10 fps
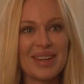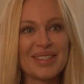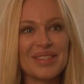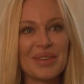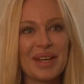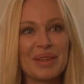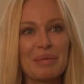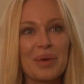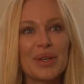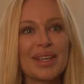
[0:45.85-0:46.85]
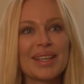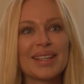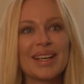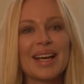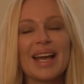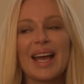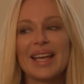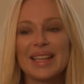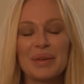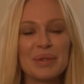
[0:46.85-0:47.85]
years to write the book,
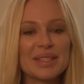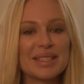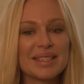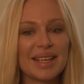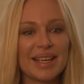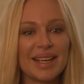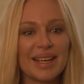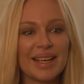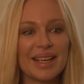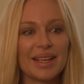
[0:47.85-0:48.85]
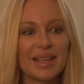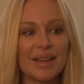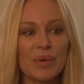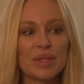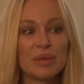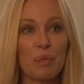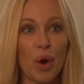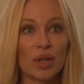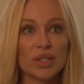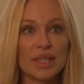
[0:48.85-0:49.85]
and there was uh, it was a
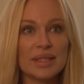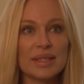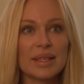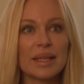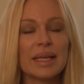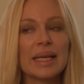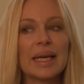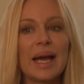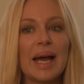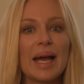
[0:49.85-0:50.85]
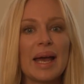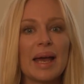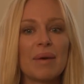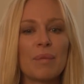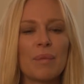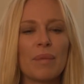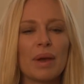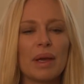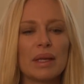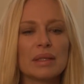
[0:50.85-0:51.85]
process, am
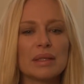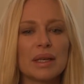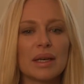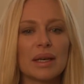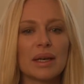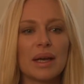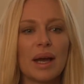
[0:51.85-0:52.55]
and uh,